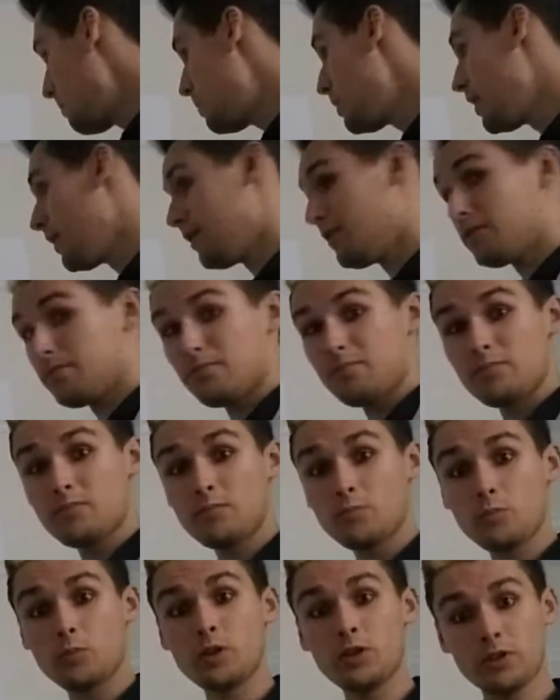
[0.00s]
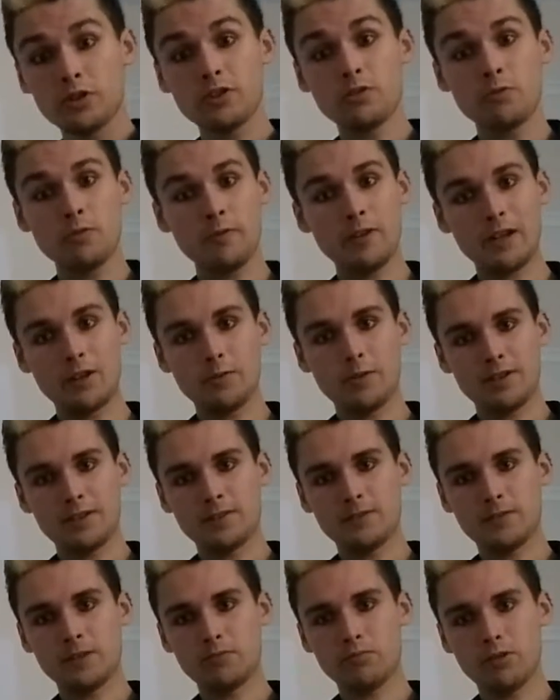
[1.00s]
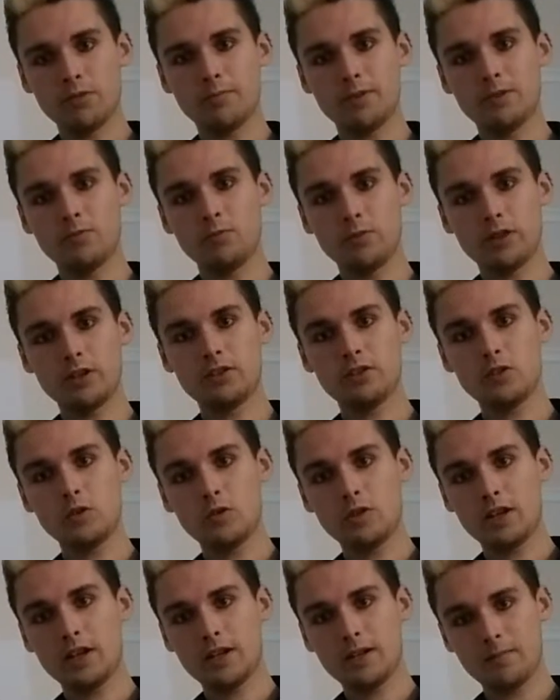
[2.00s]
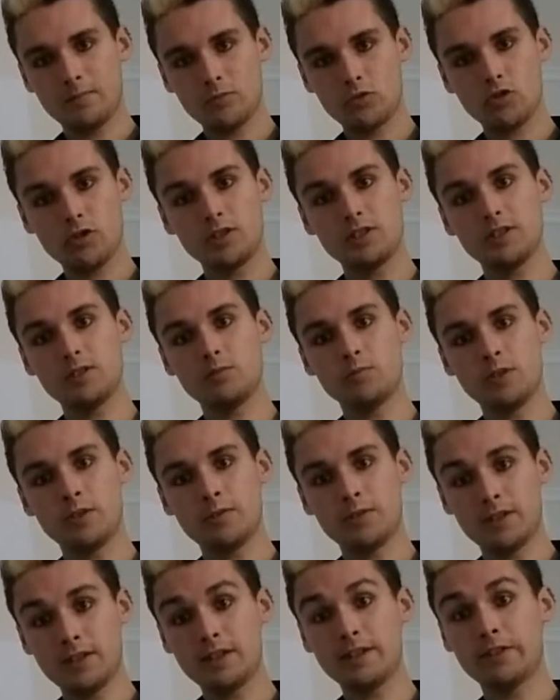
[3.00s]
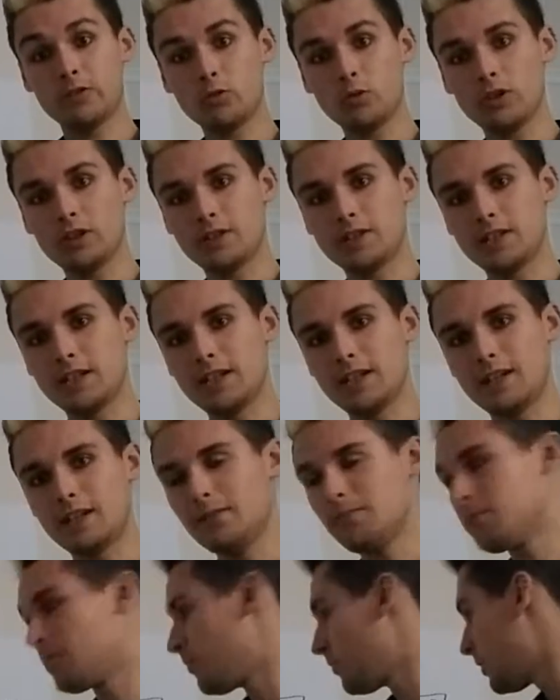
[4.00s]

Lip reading: But we're not going to evaluate this thing properly. We're going to treat it with an inequality here.